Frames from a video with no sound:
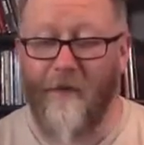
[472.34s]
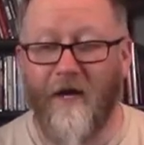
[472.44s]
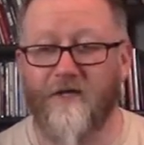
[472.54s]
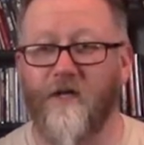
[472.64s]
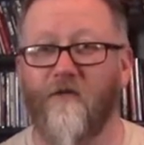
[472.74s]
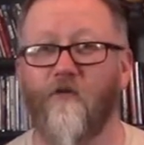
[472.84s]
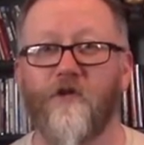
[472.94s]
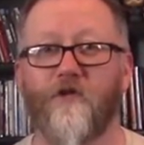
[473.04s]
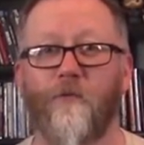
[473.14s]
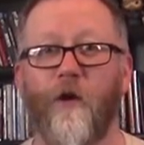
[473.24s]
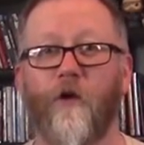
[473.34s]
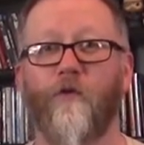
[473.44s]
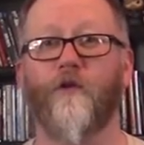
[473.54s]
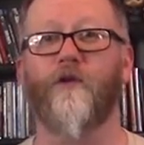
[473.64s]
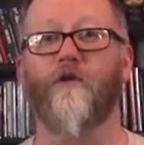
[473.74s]
imagining of what a
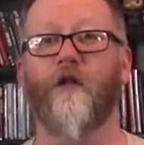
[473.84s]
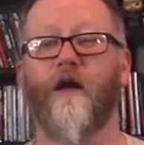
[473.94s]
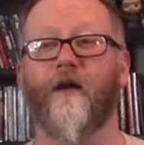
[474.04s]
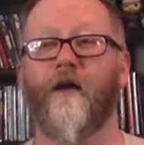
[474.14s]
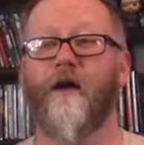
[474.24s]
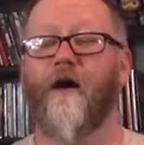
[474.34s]
superhero would look like